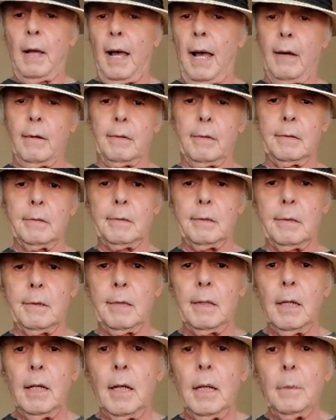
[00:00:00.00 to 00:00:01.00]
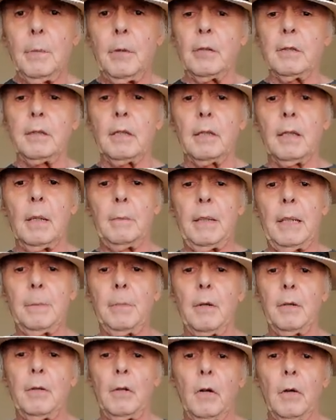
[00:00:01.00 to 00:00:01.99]
How does a person let
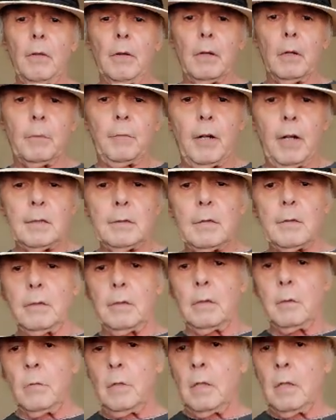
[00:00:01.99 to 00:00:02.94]
people know they're a prostitute?